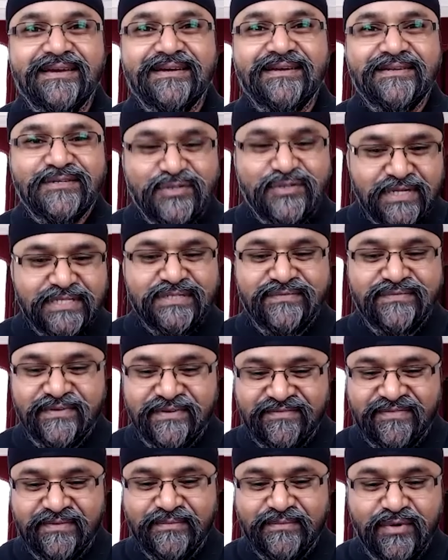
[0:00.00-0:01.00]
transfer
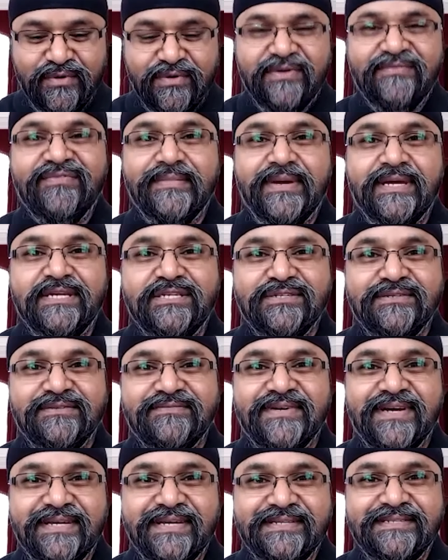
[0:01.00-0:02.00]
from your information,
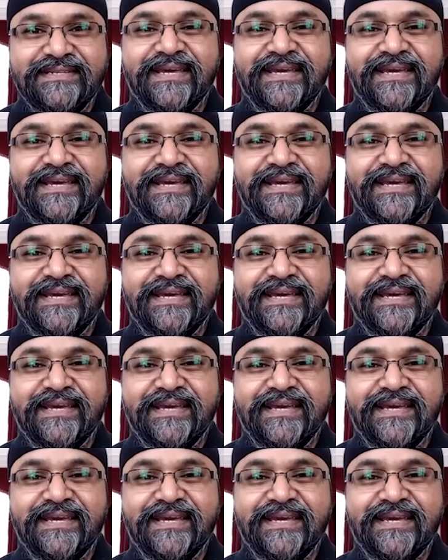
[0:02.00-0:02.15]
right?